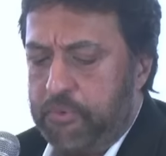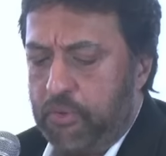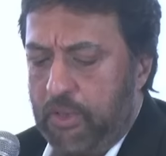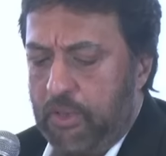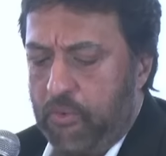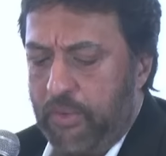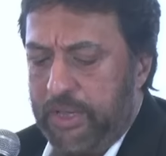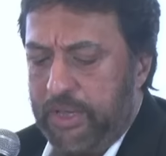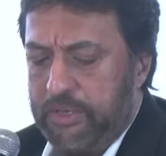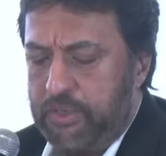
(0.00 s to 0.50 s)
So the
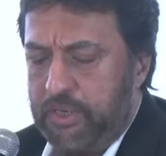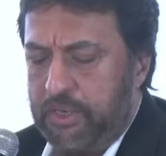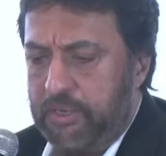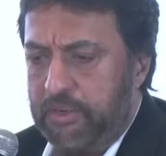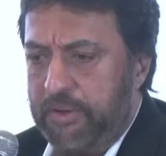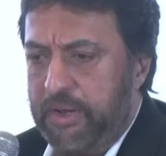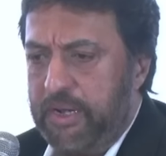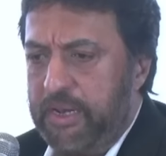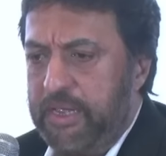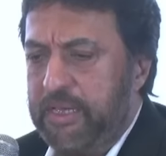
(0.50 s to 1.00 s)
question
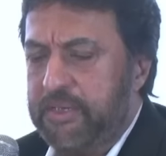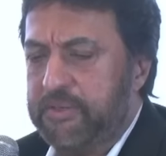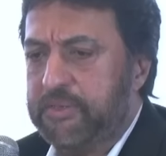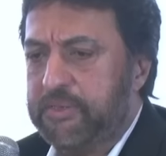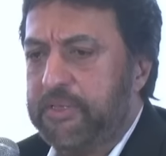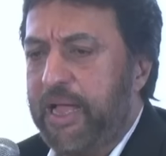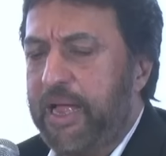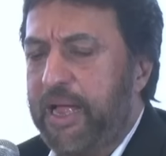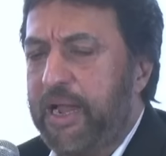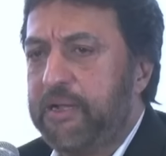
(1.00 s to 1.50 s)
really is
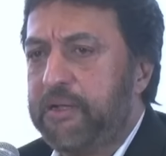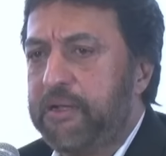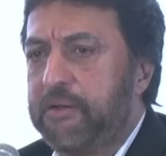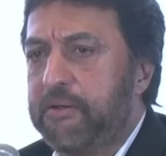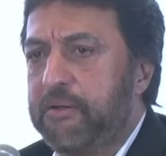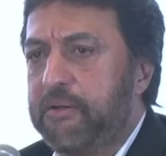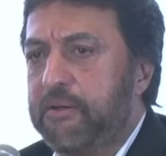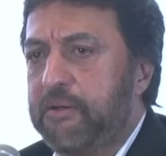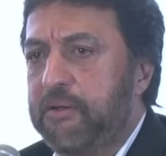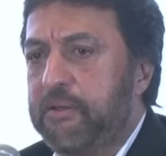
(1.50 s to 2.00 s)
that
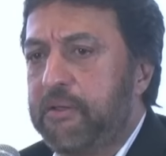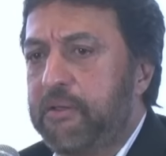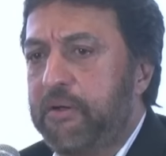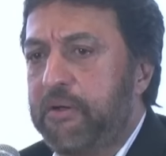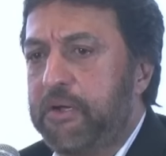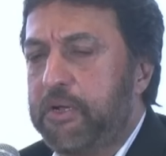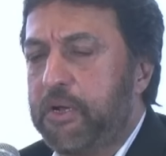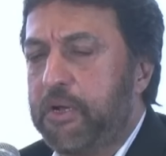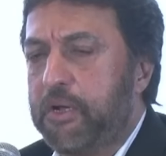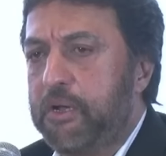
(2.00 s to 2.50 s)

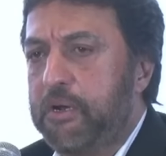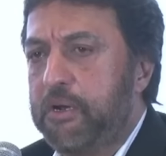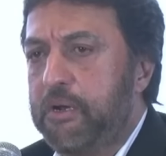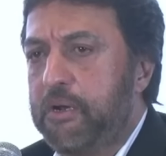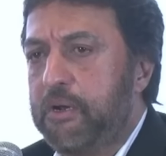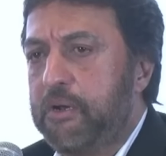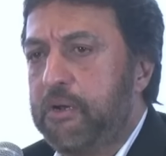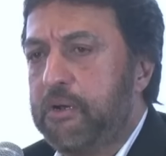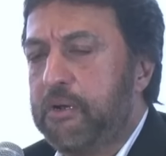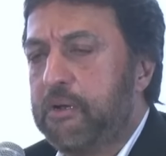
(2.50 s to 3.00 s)

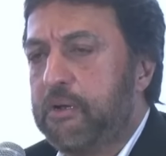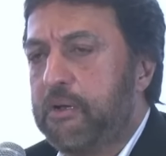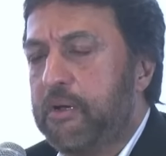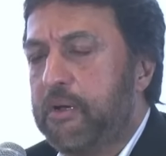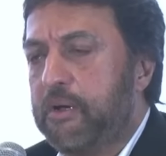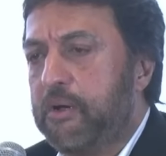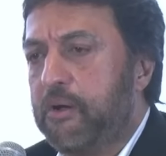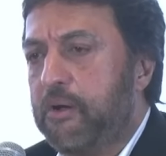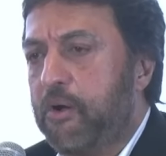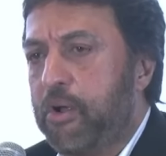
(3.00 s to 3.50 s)
return
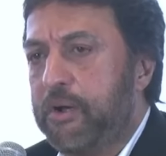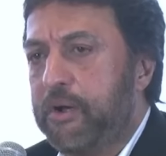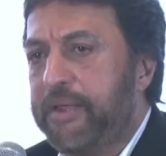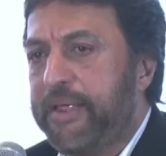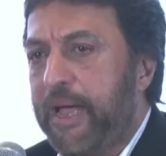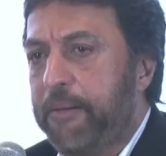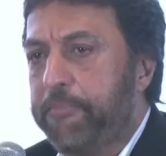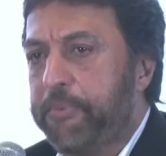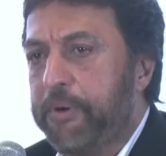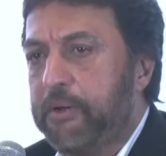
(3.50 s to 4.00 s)
uh, on
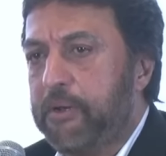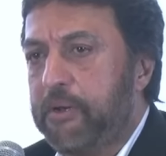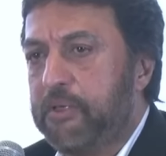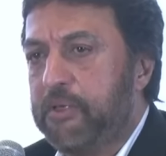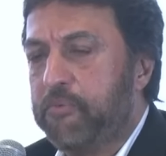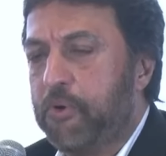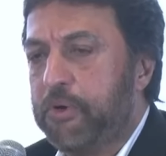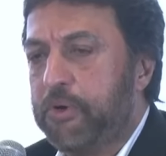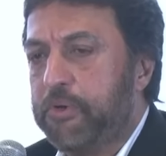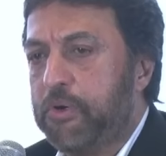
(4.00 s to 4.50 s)
capital
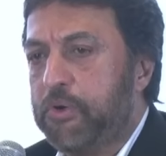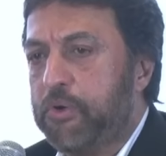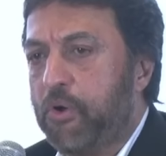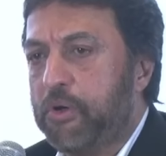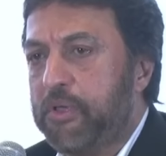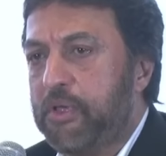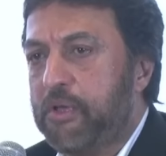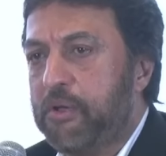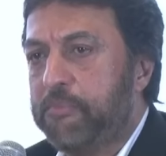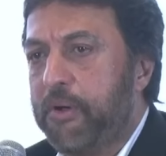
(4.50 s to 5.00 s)
is what you're
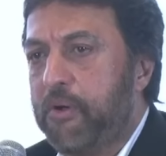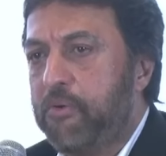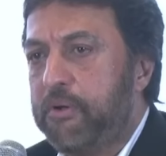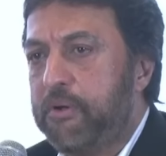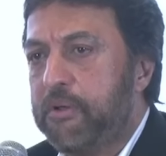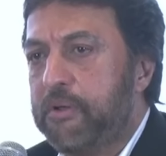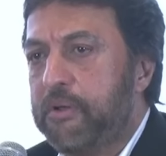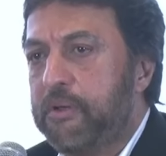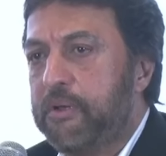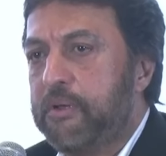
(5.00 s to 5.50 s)
talking about,
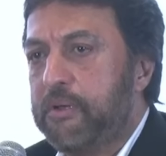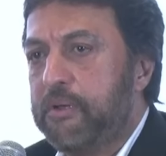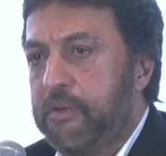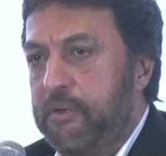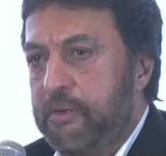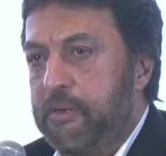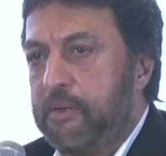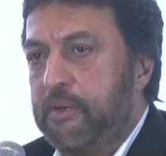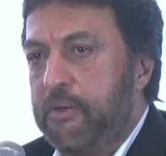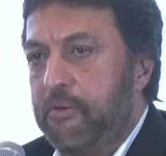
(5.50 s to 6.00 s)

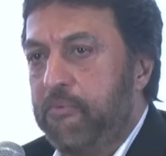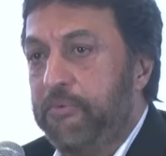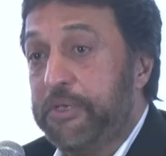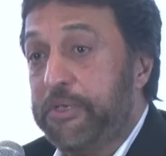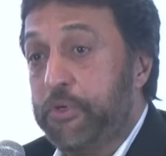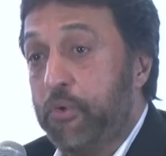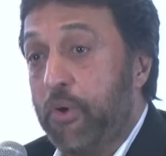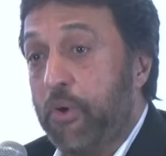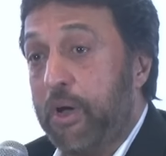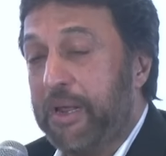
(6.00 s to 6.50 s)

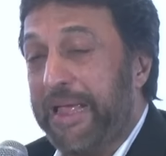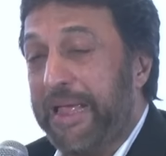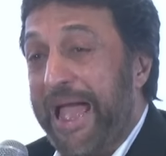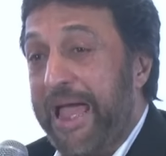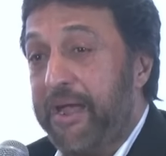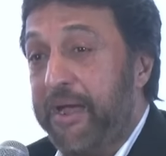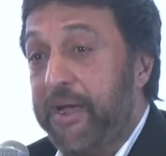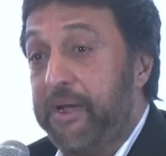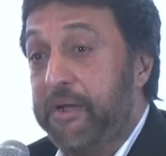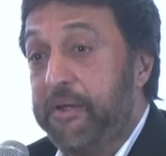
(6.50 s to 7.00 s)
which you are
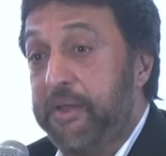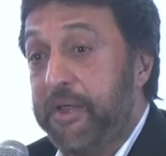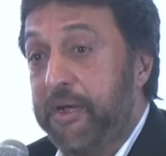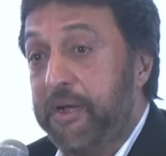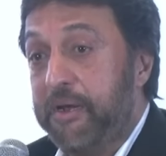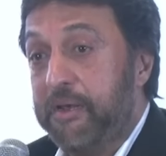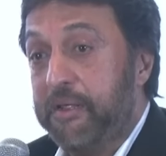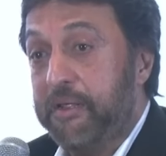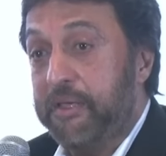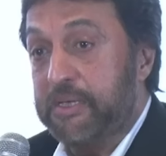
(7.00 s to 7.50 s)

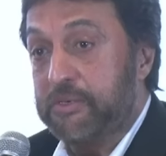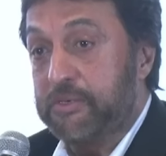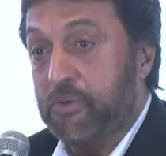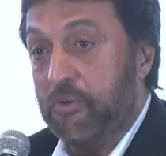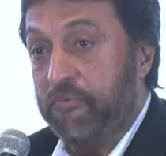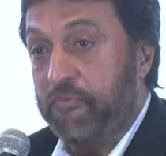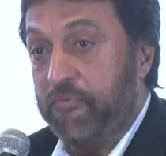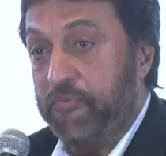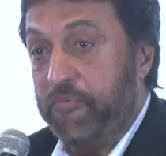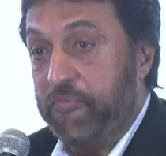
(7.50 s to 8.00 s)
guaranteed in case
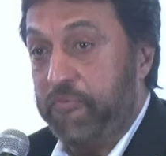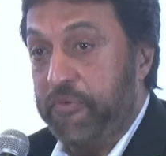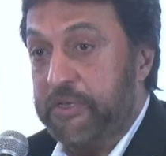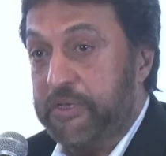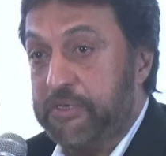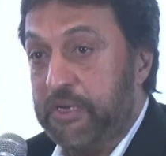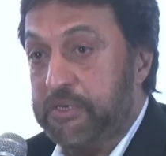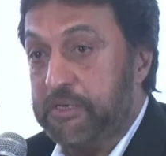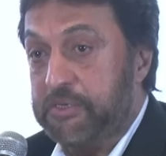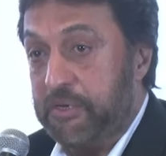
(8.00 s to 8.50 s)
of
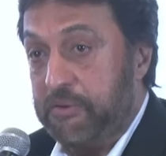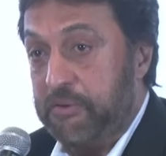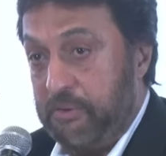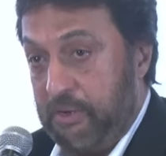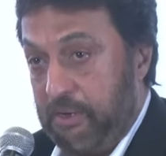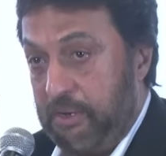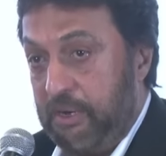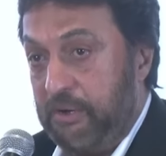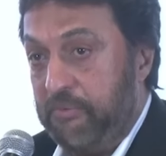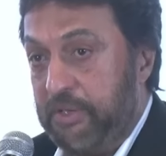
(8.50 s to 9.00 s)
fixed in,
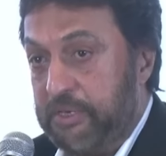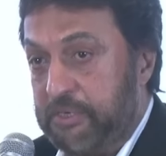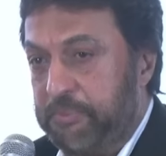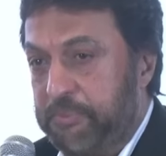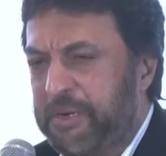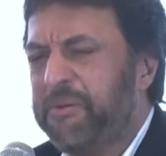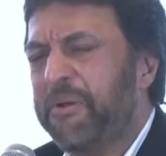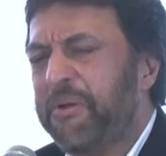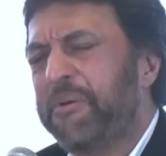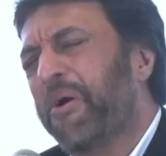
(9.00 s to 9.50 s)
uh,
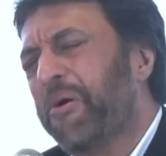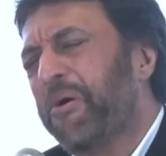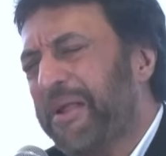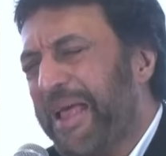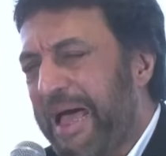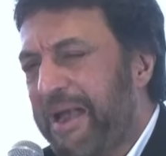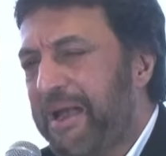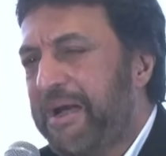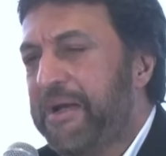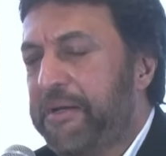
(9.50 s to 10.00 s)
investment. Not
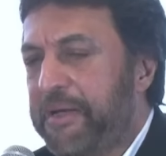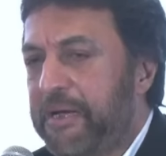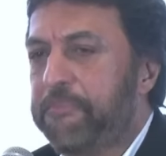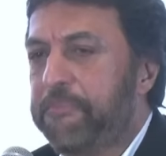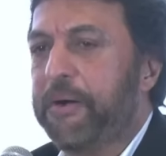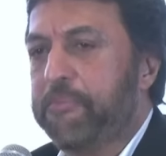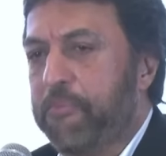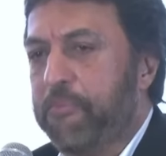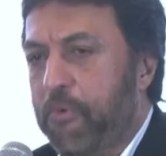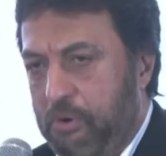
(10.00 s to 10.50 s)
guaranteed,
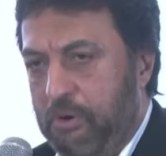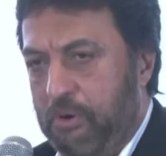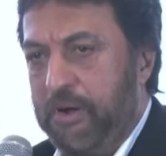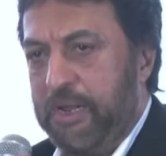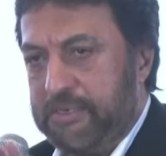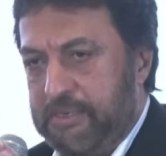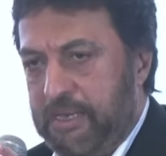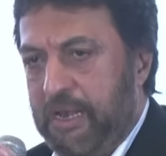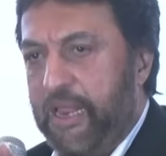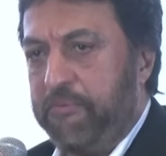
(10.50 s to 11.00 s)
but more or
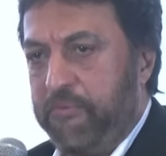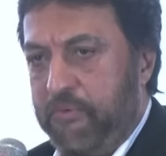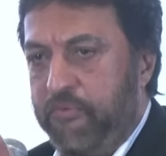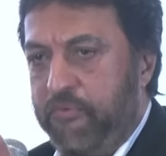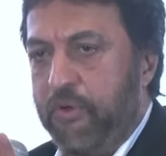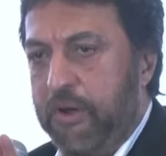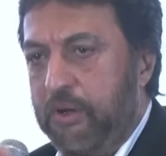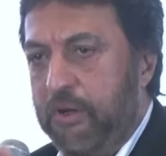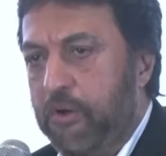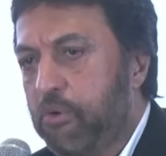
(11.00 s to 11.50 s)
less like if
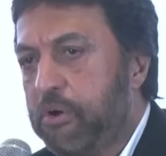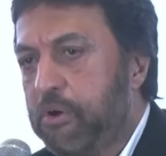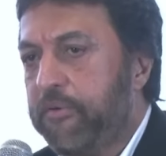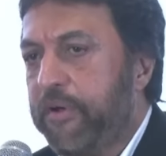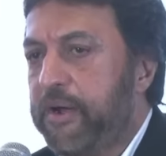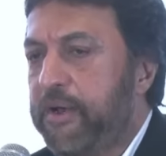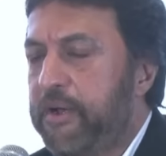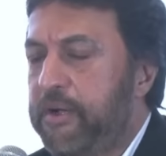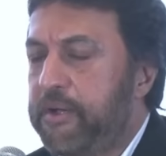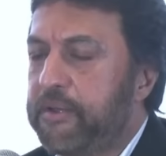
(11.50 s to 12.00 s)
you're in good
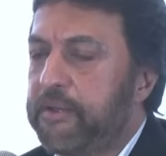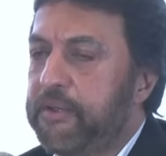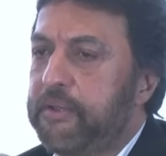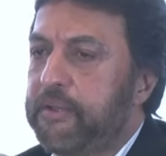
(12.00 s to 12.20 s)
credit.